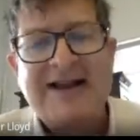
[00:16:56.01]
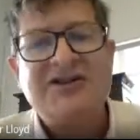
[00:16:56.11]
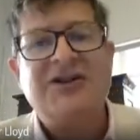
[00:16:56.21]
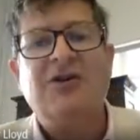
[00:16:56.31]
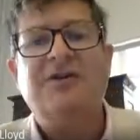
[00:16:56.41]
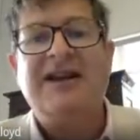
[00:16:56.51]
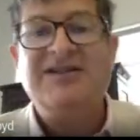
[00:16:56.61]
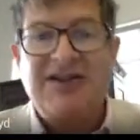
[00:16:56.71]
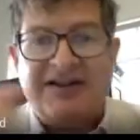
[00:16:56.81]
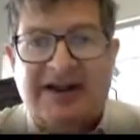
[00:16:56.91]
So they
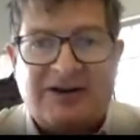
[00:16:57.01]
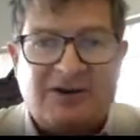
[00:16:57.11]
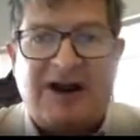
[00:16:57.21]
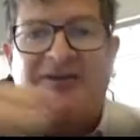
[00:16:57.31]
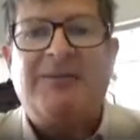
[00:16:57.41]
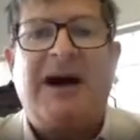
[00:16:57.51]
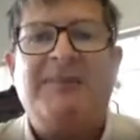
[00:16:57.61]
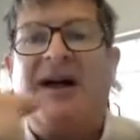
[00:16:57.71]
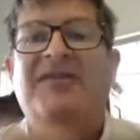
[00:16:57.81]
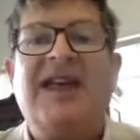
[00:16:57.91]
did, they ground them
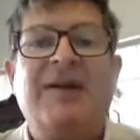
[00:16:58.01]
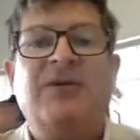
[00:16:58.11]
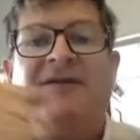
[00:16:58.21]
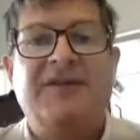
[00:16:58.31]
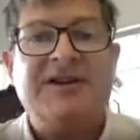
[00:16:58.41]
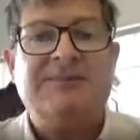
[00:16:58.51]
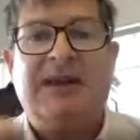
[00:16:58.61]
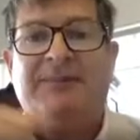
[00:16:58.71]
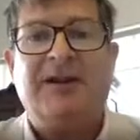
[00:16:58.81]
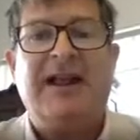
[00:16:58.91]
up, and they were the first
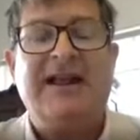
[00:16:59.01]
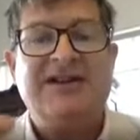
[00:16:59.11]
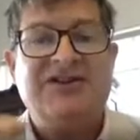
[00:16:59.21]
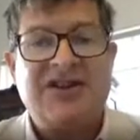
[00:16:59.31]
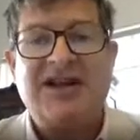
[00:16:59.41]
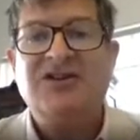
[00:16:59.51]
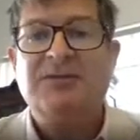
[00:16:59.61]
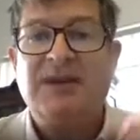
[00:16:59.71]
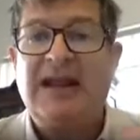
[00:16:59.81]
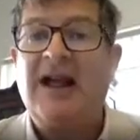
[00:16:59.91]
people, it is said,
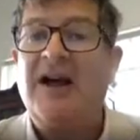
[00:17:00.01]
to be